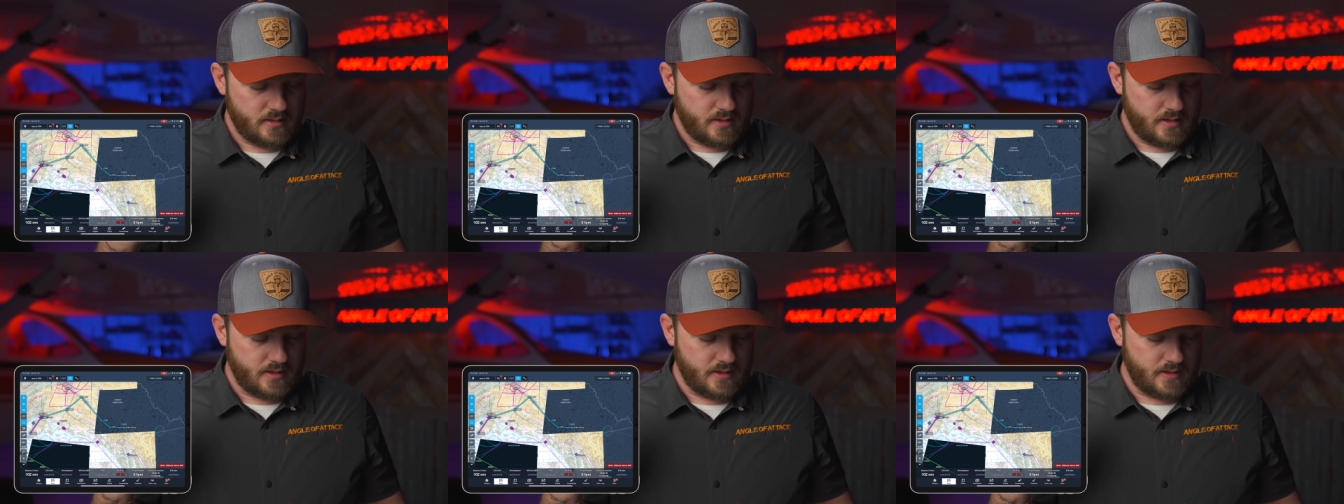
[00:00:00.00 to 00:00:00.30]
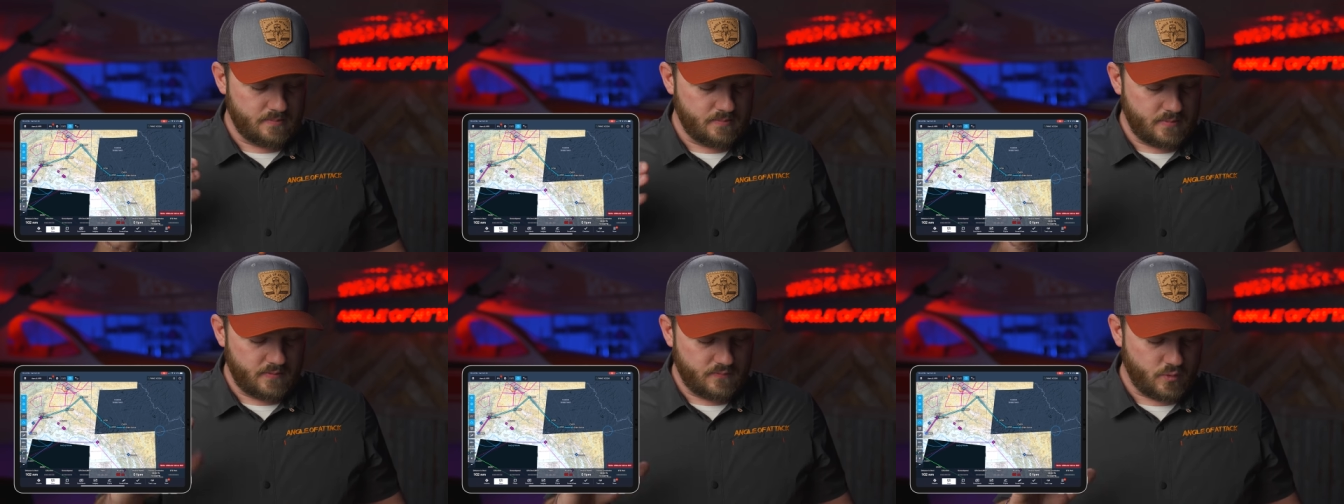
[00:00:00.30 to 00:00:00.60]

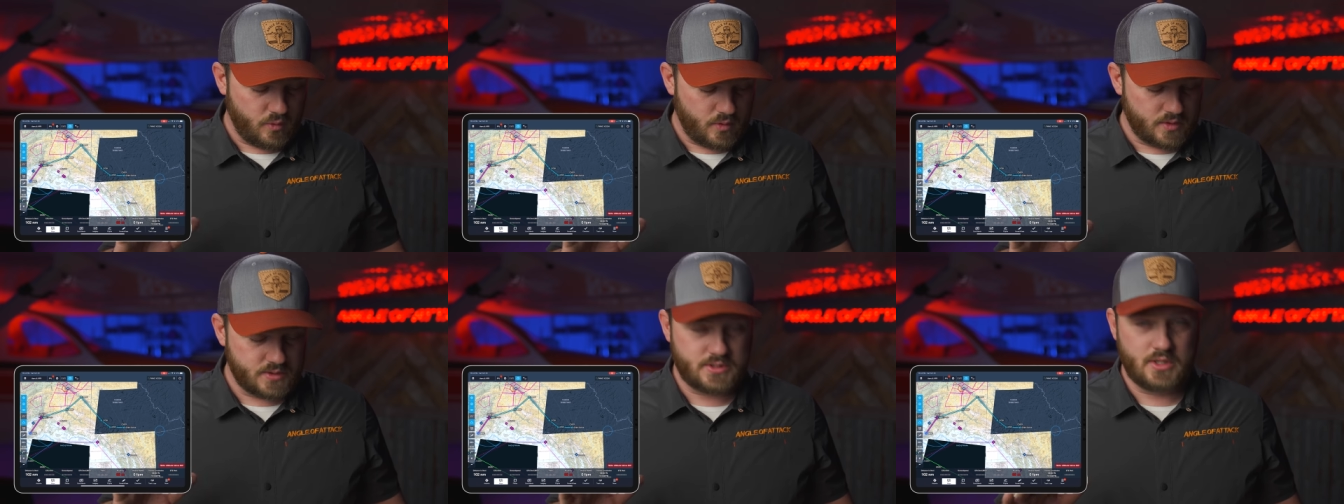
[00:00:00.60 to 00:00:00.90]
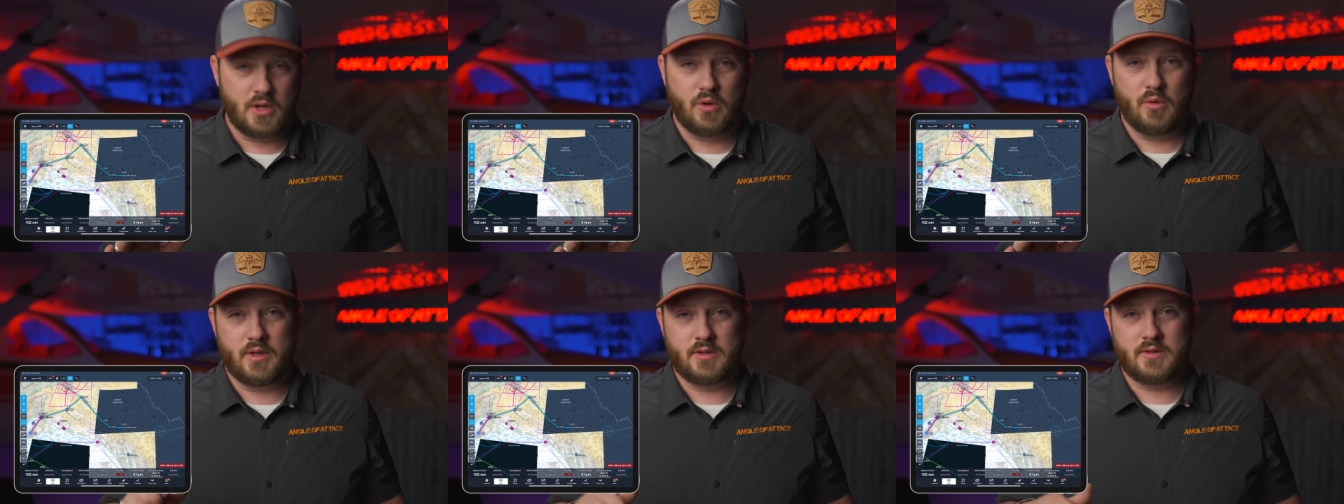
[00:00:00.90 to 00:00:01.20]
Um, of course,
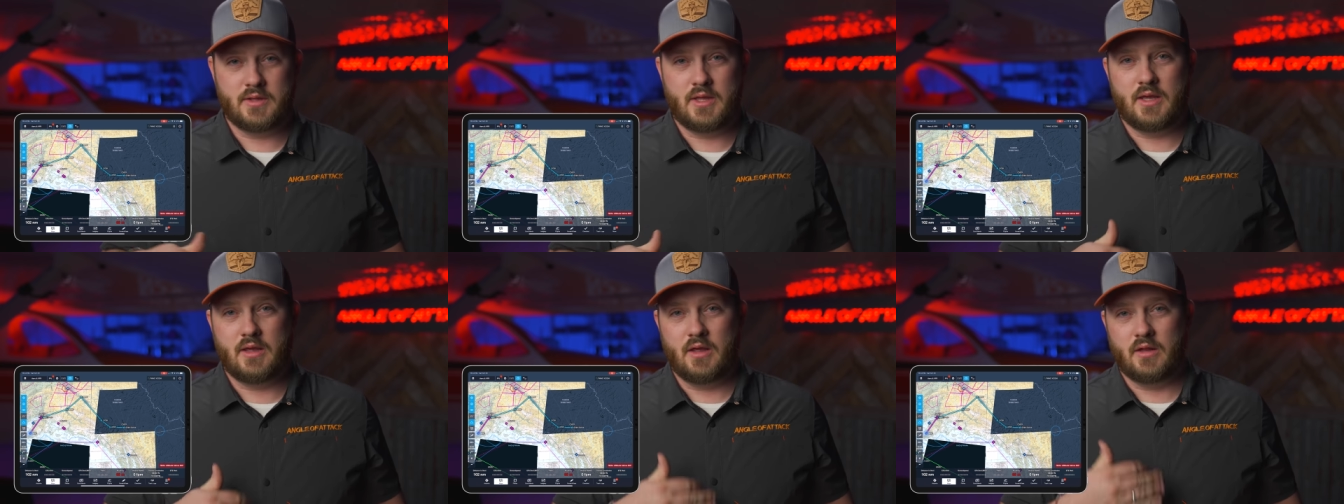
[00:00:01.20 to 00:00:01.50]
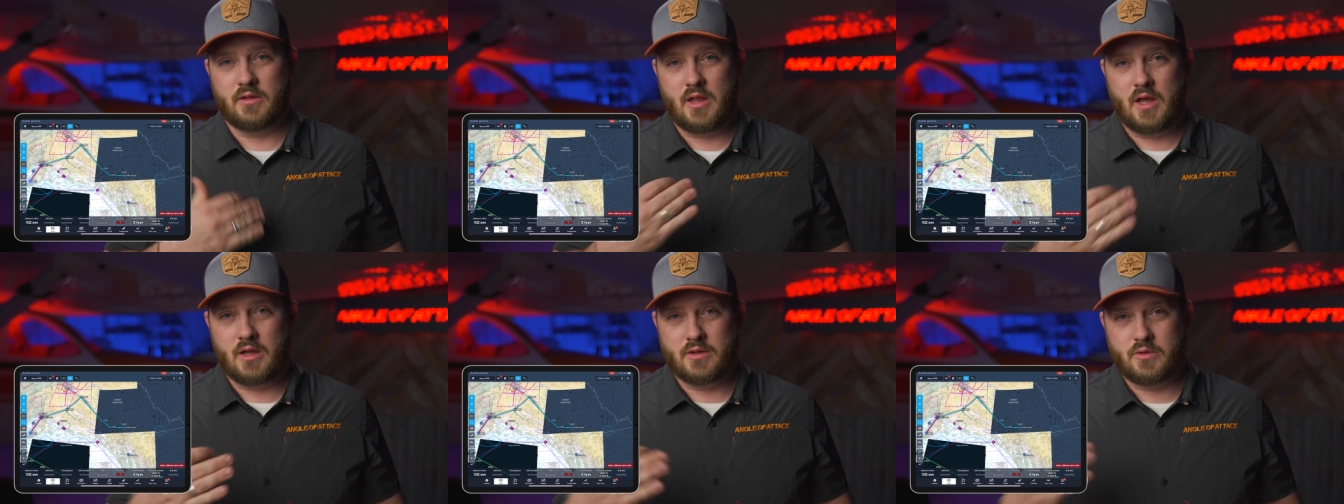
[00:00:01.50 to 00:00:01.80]
knowing that
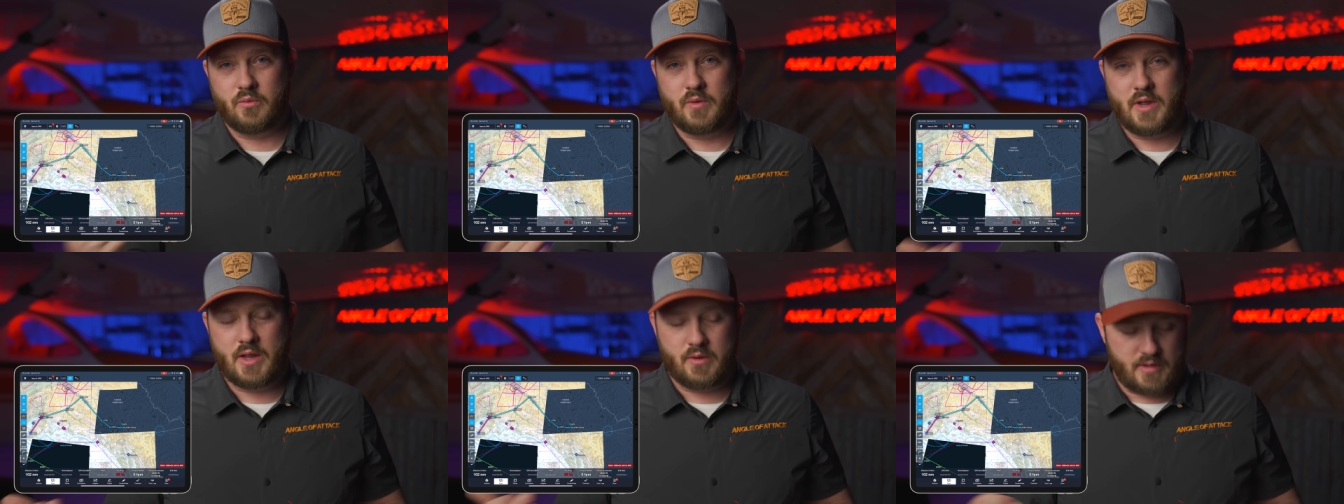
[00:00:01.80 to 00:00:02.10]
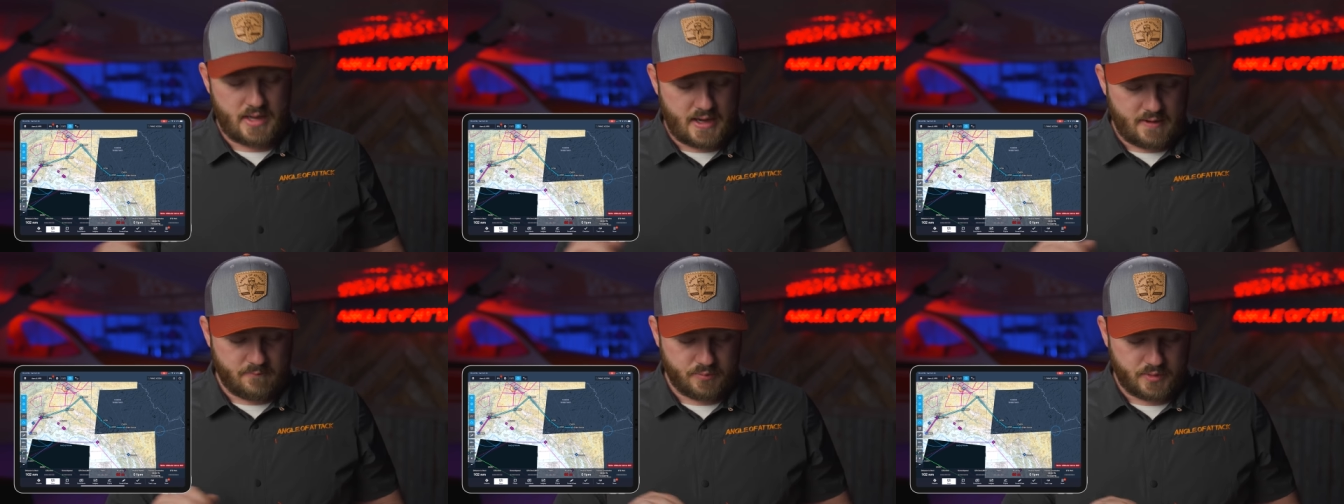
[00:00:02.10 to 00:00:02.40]
along the way
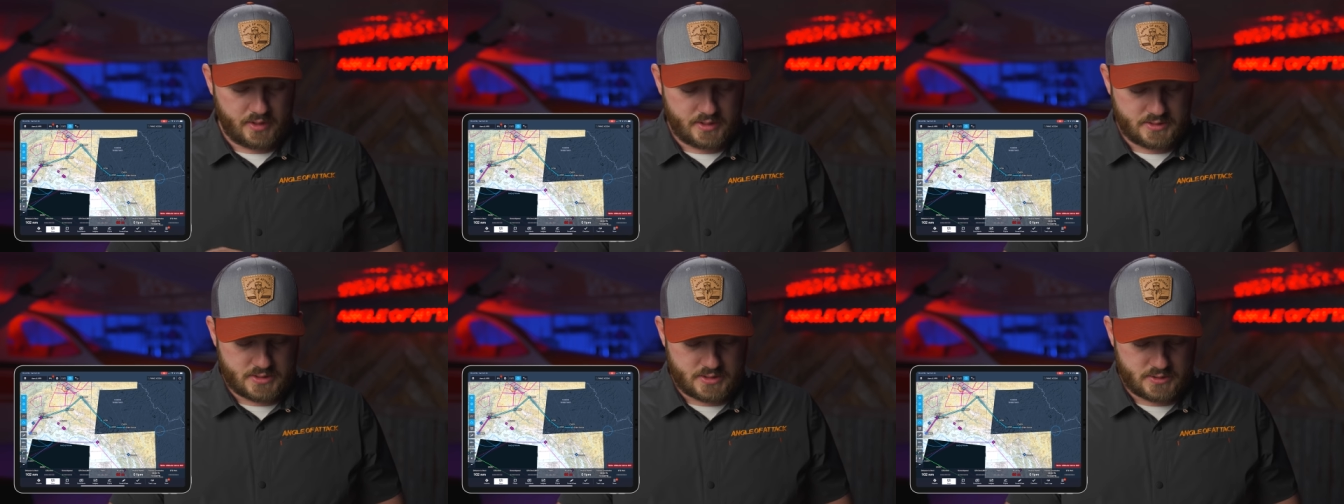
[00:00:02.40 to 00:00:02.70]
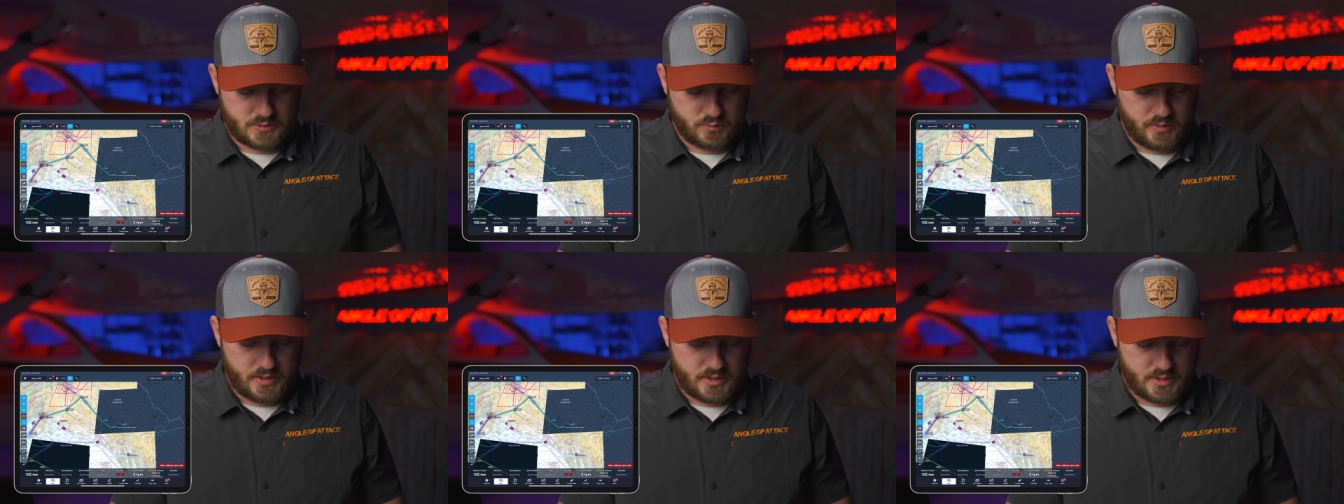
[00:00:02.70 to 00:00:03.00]
we have
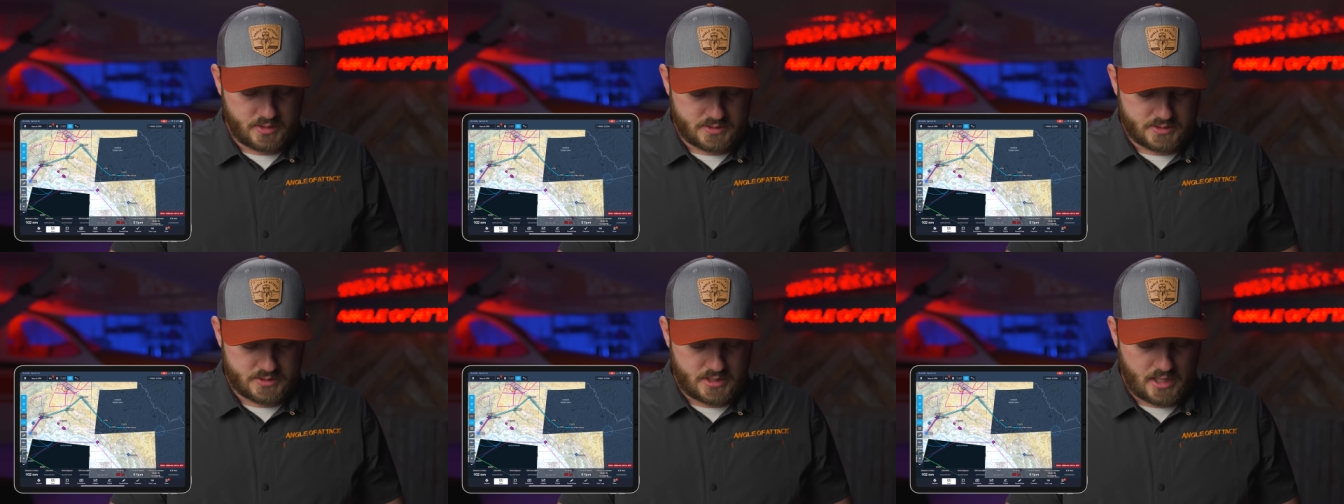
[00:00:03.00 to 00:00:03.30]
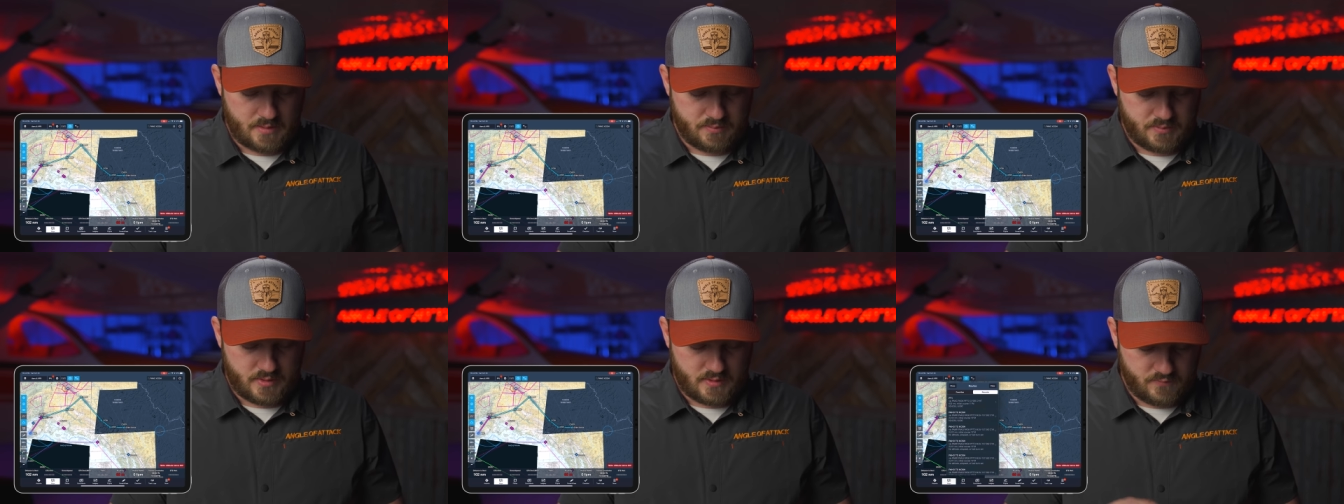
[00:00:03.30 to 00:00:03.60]
places we could
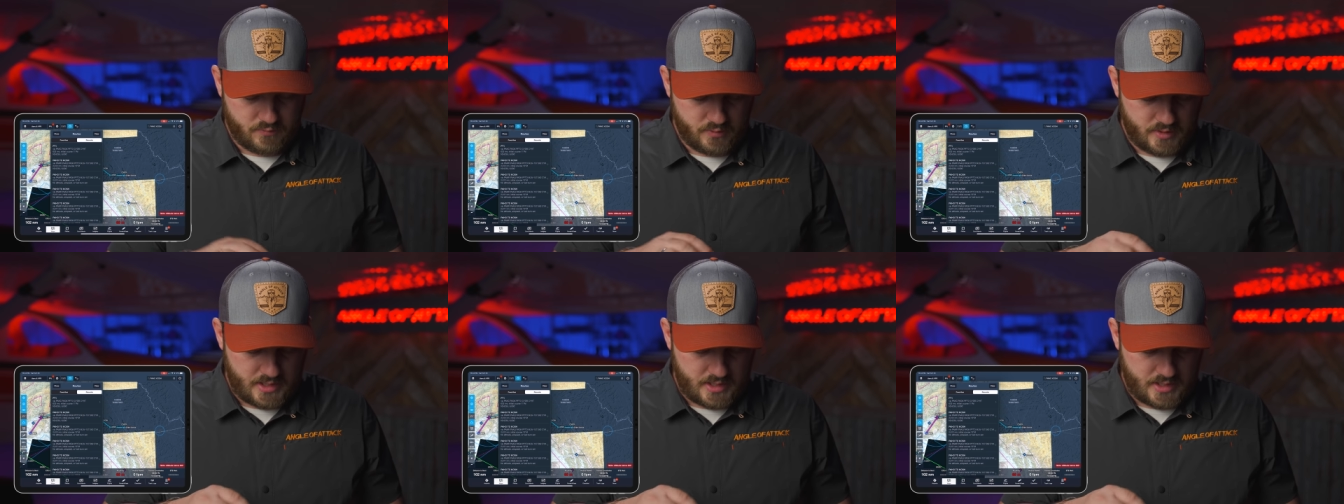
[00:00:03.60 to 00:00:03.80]
stop if